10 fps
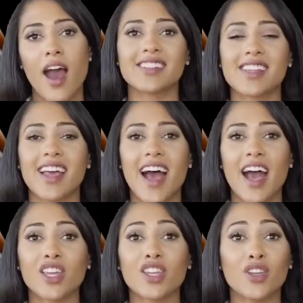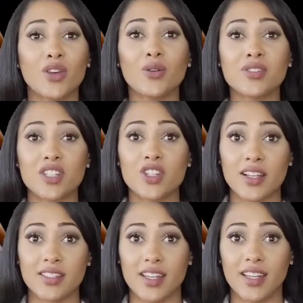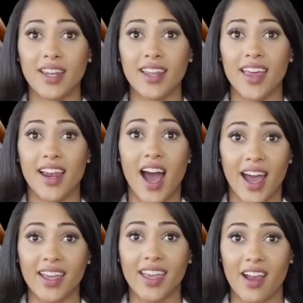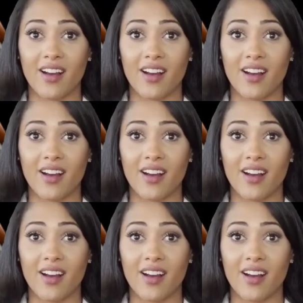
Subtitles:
Which is the best time to use these remedies?